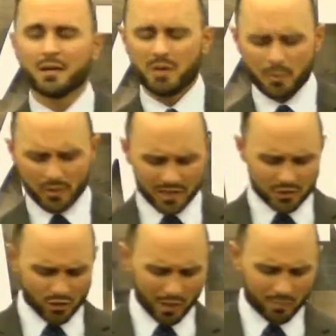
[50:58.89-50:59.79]
People get in
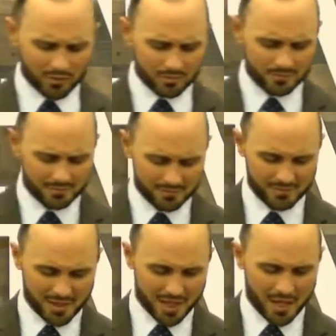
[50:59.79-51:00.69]
trouble,
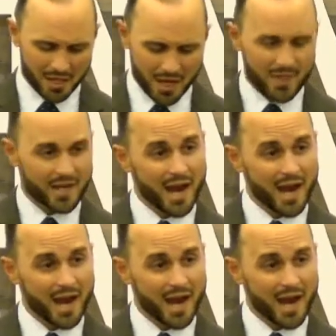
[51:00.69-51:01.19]
and they